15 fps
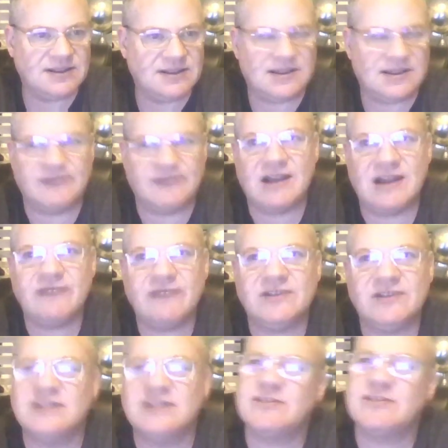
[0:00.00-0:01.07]
I've done
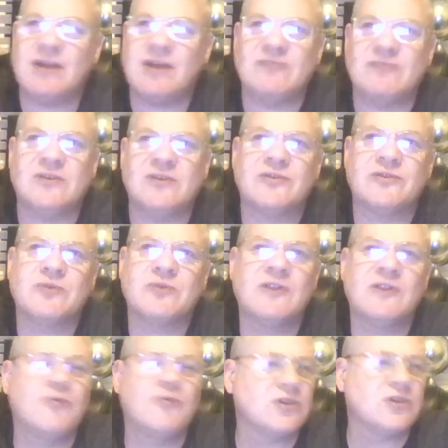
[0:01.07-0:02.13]
this about 3 or
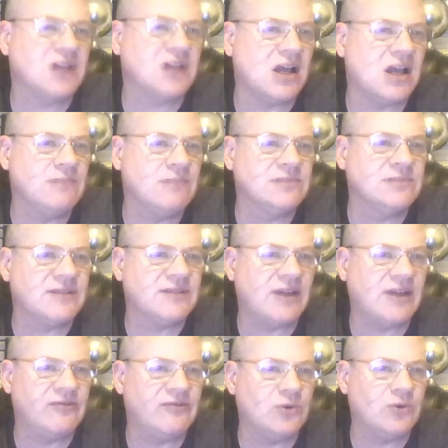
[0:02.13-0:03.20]
4 times. I've
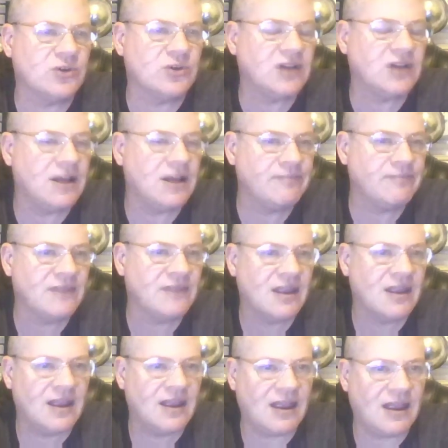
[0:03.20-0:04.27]
had floor time,
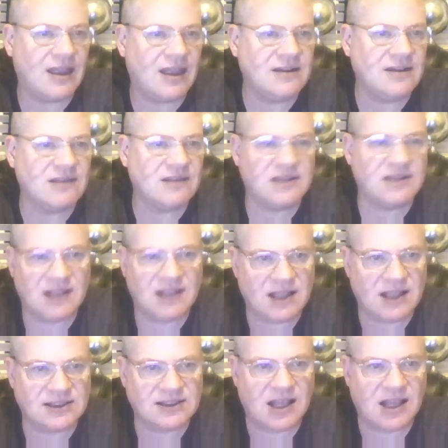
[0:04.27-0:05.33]
and nothing has
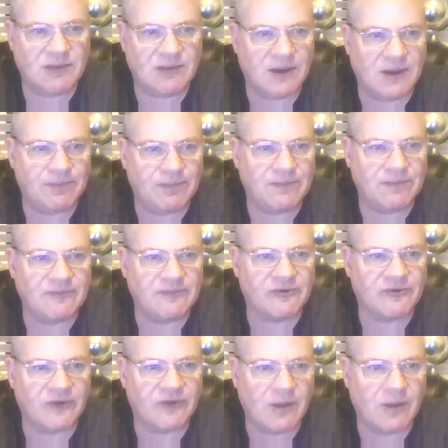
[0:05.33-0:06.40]
come up
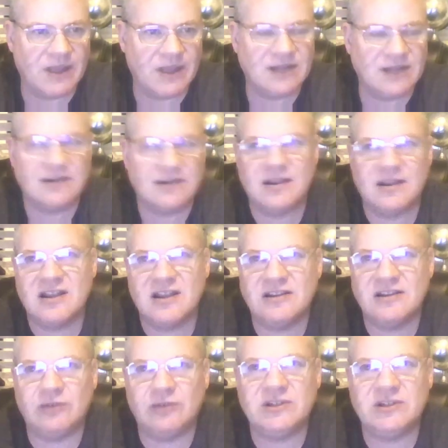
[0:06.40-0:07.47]
from it. The
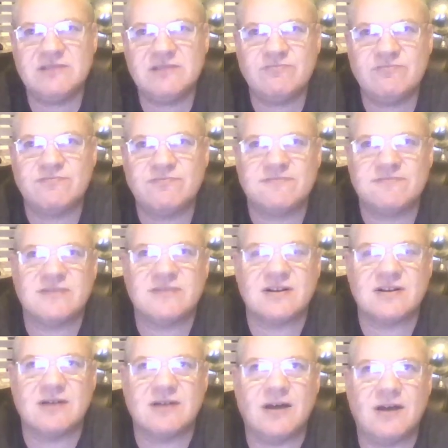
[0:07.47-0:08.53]
only
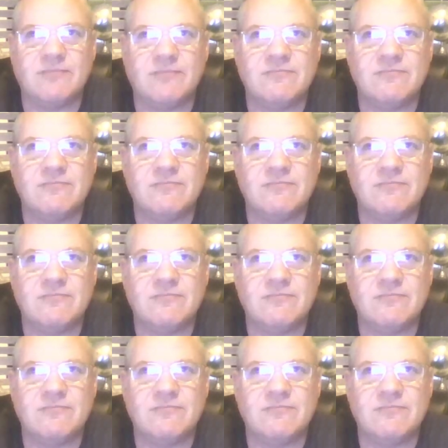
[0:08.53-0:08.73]
um,